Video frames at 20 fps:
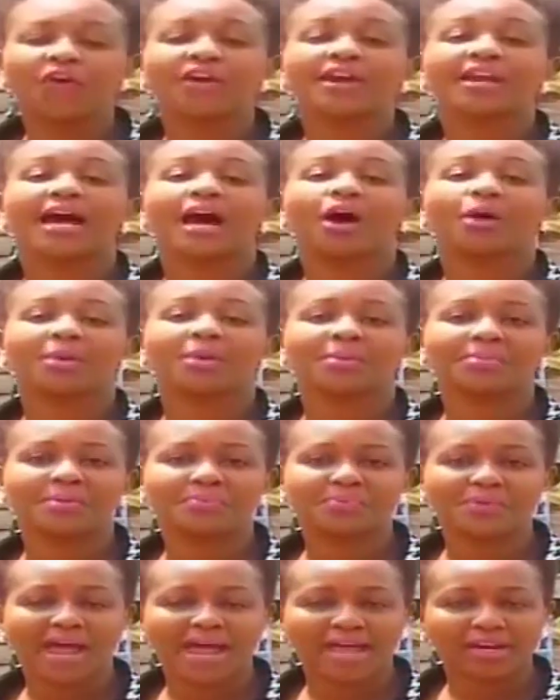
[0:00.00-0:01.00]
For now, baby
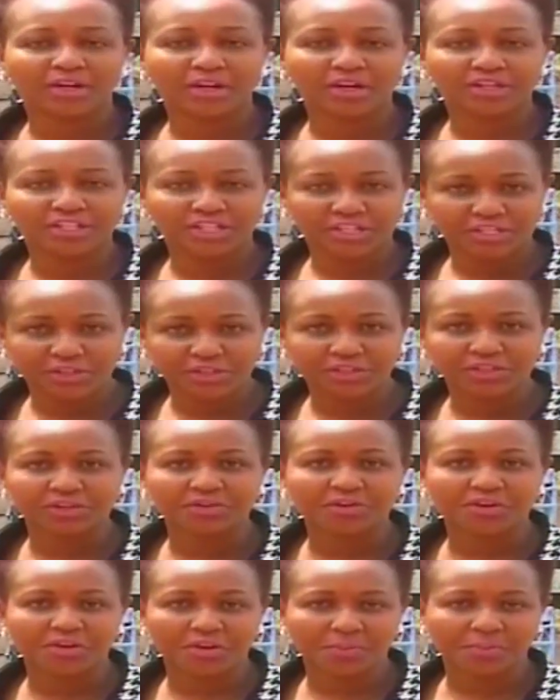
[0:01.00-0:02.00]
Brian continues
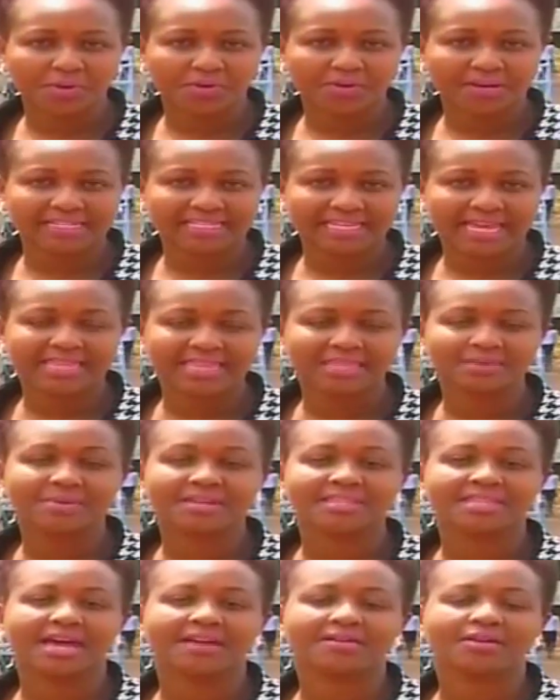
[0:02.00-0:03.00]
to recuperate at the
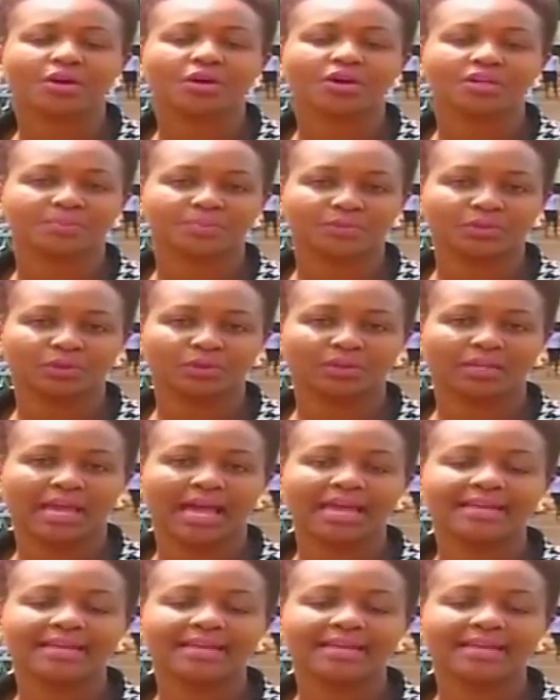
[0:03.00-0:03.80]
Mathari Hospital.